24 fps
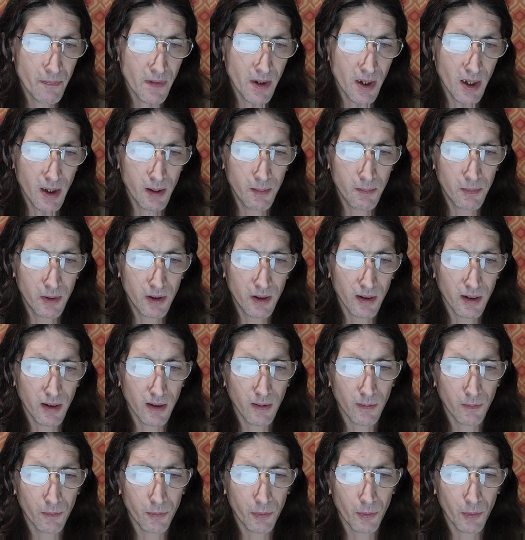I'm
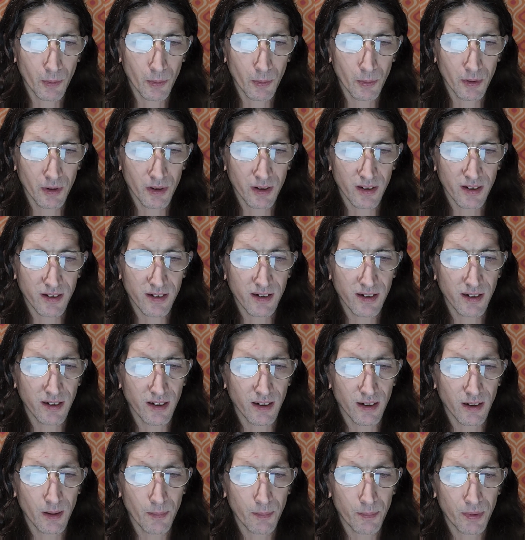looking forward to
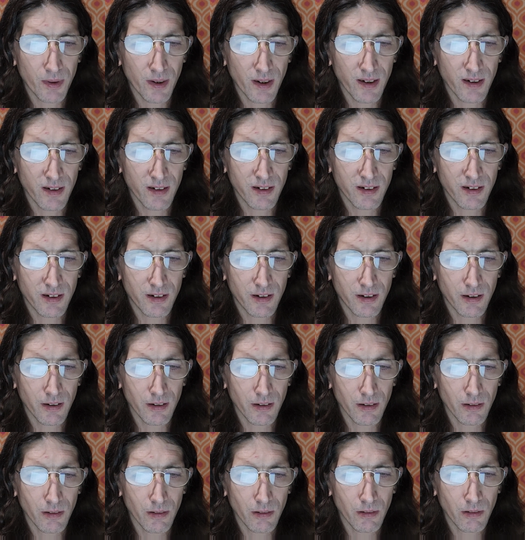seeing the place
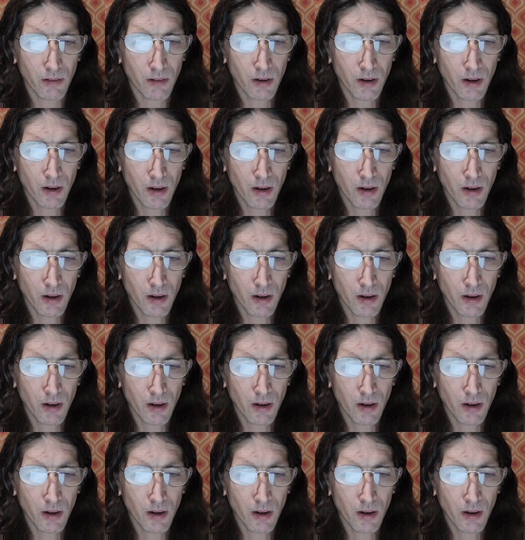too.